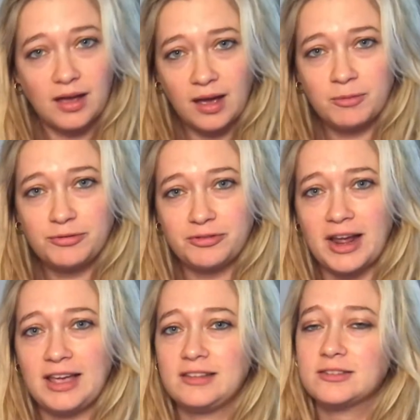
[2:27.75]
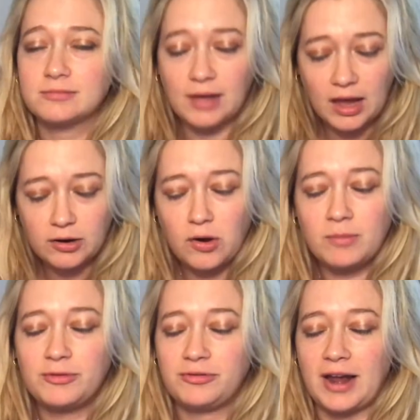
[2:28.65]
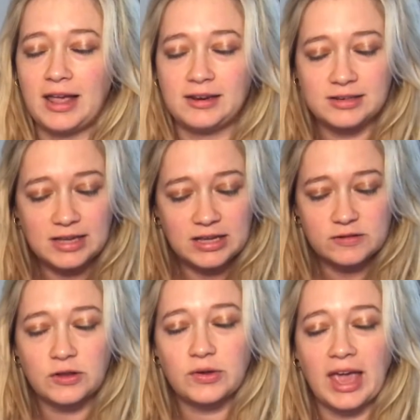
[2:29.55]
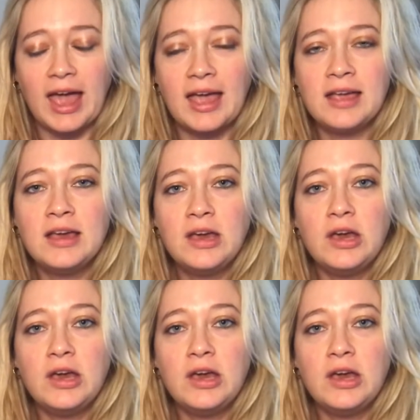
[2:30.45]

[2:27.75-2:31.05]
I'm afraid, I know I'm afraid, it's okay.